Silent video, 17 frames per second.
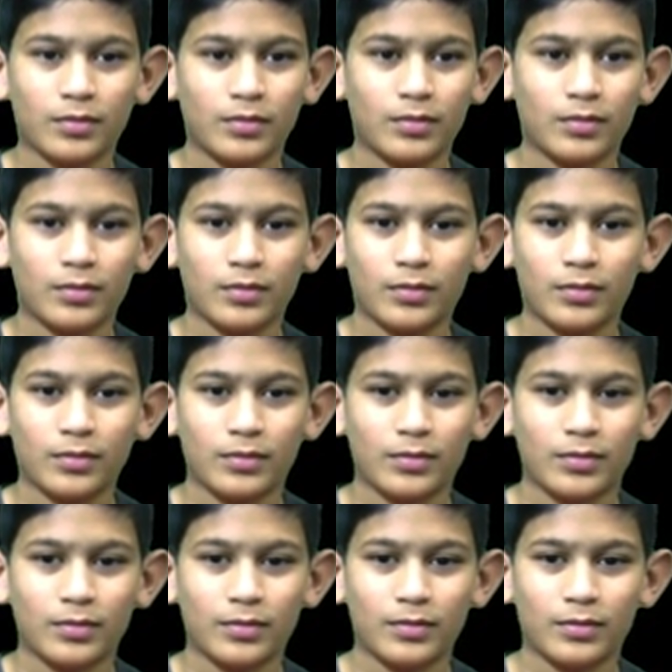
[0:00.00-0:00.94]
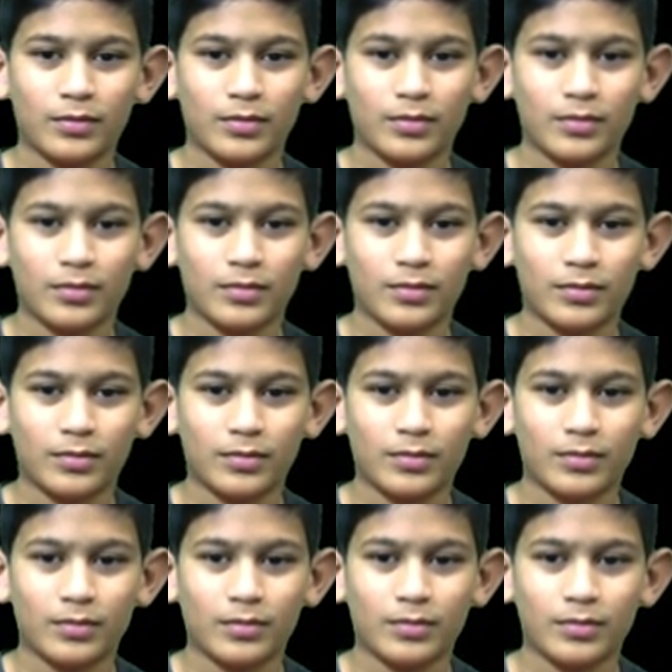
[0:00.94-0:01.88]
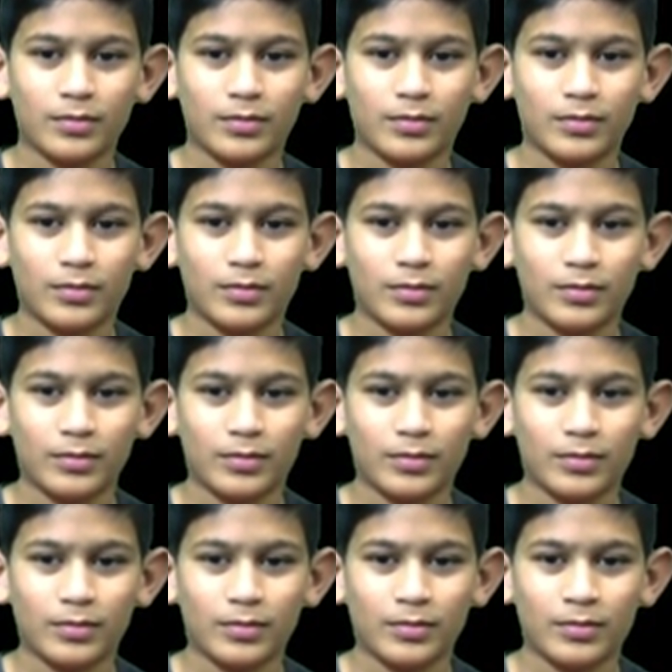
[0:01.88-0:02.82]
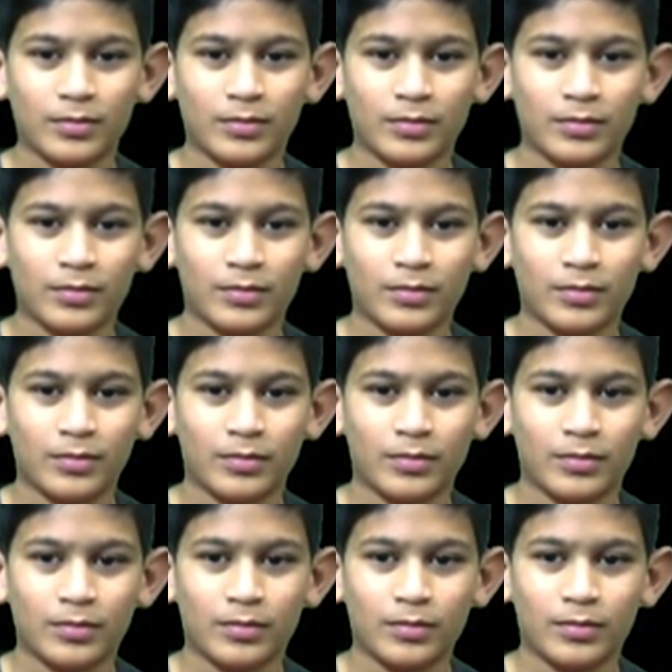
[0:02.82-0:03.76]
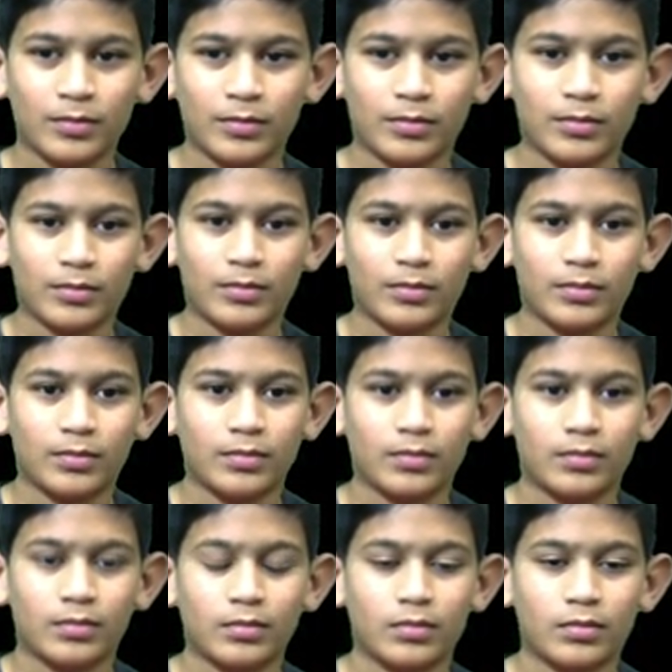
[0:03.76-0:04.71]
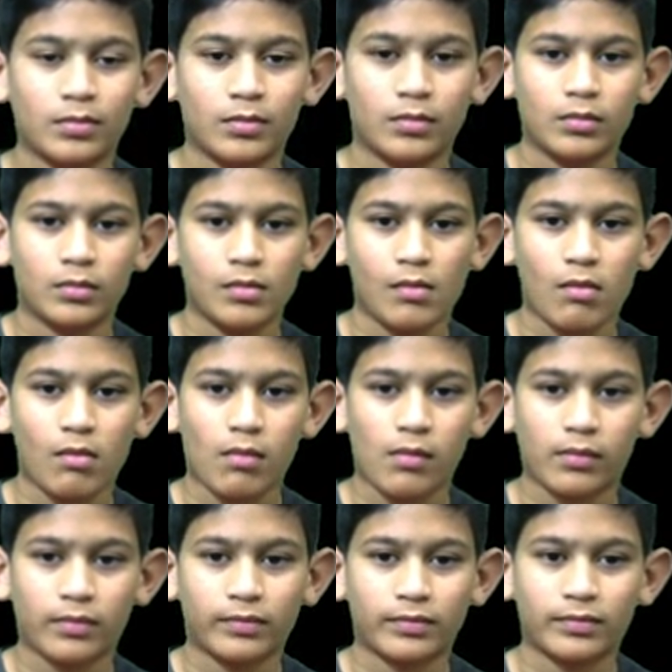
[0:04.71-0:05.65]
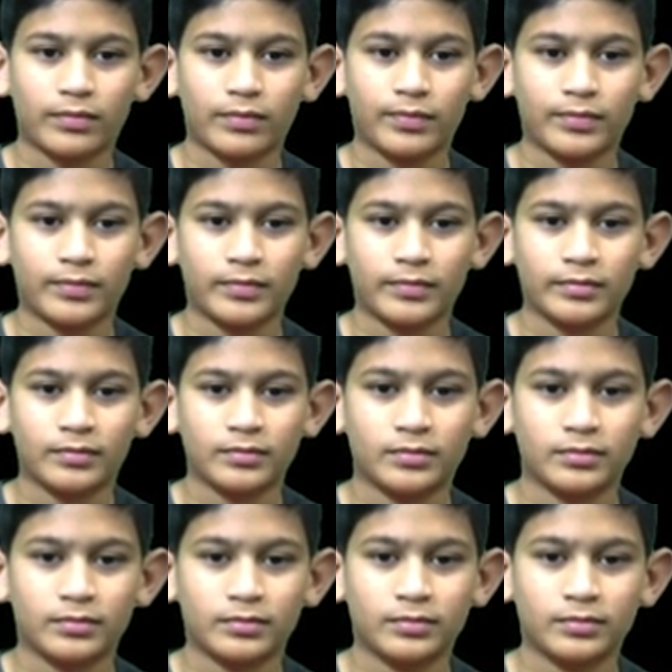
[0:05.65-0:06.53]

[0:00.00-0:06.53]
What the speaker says: The person shown says nothing.